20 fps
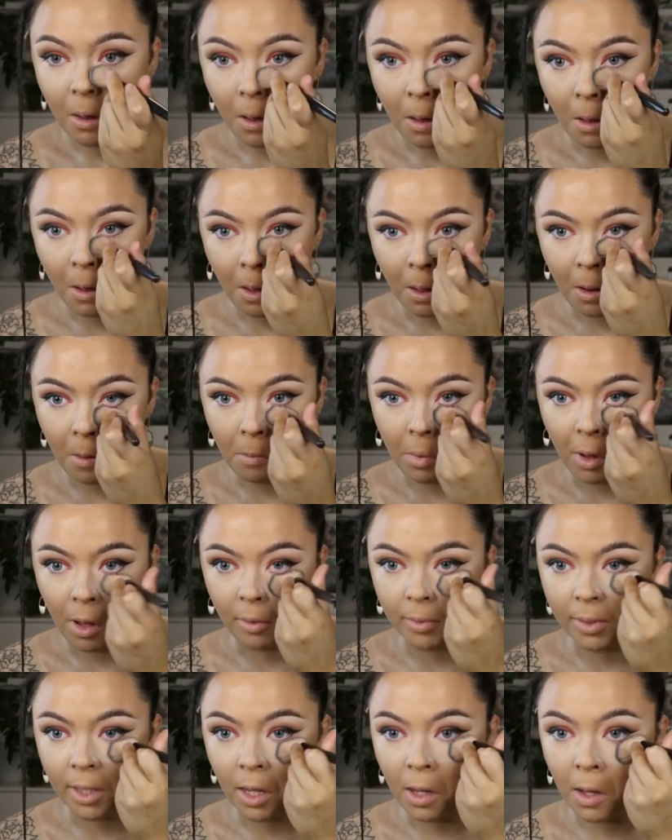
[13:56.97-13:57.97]
and
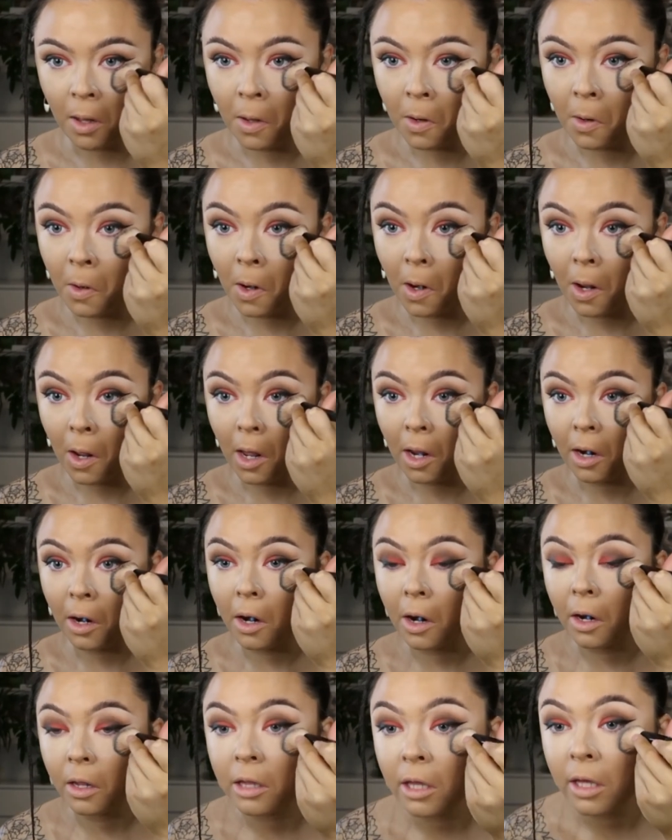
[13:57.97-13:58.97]
pop that on. And
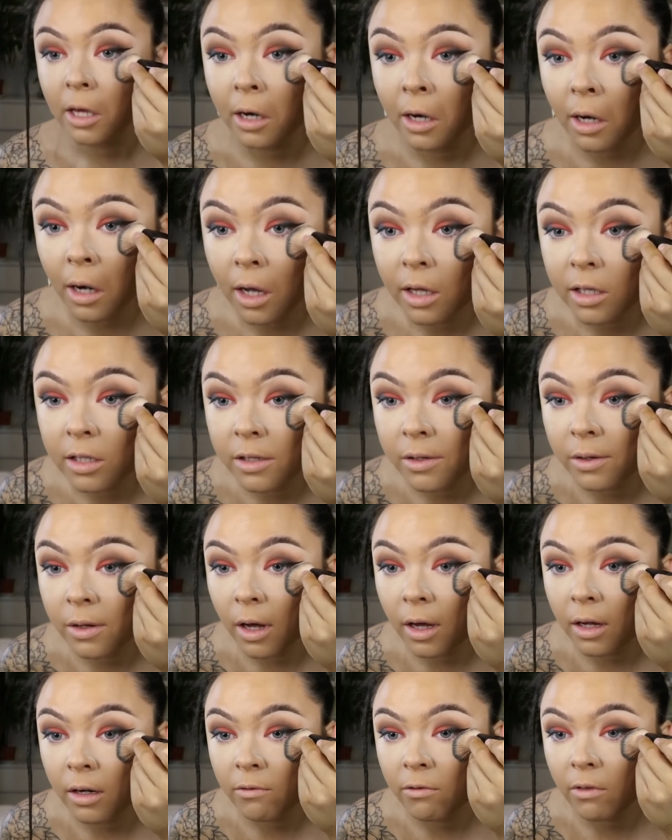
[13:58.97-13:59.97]
here I do
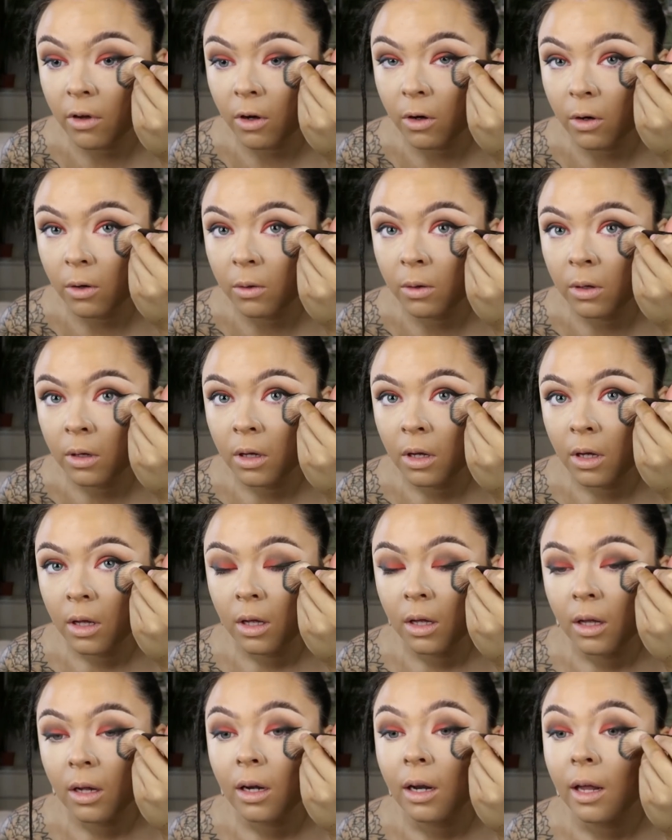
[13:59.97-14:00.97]
kind of go
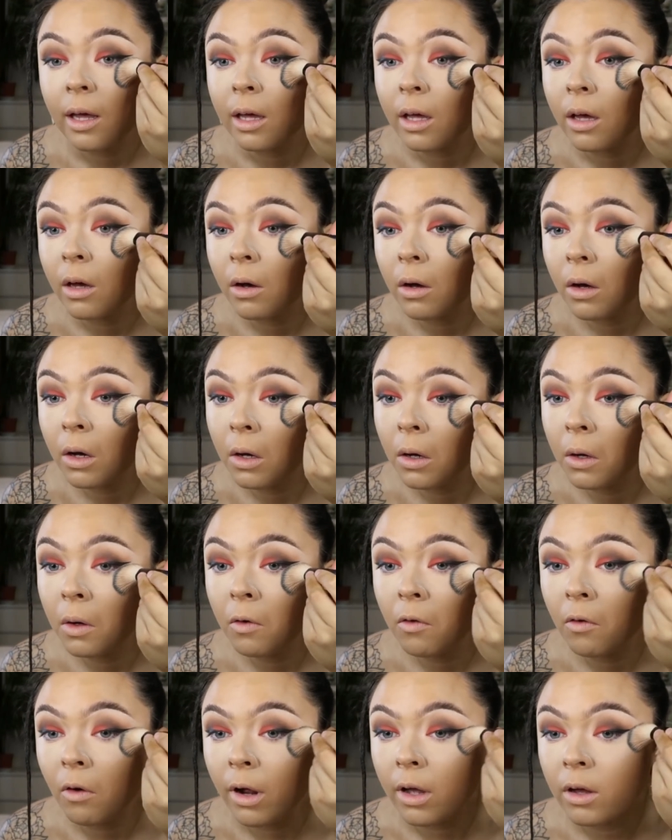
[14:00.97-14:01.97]
like
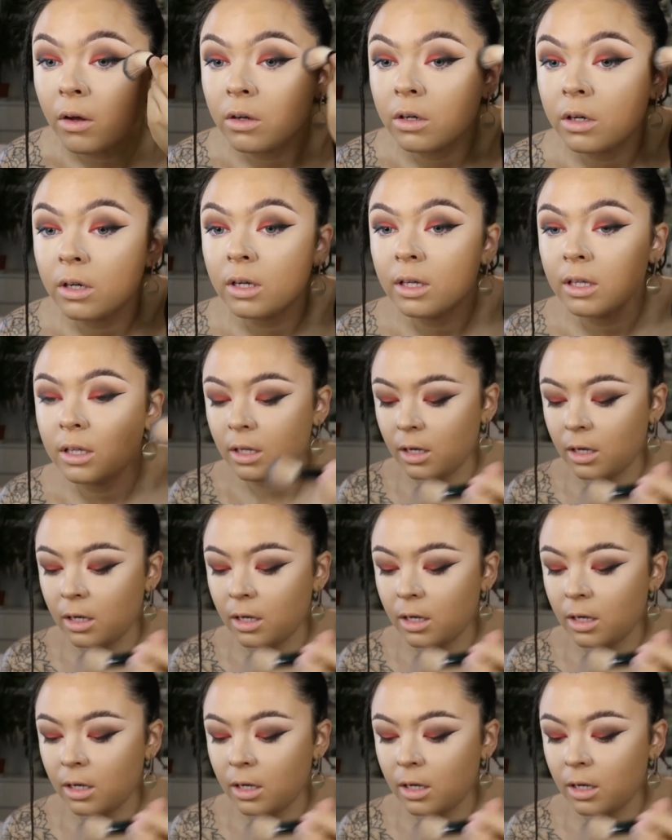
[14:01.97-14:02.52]
right underneath the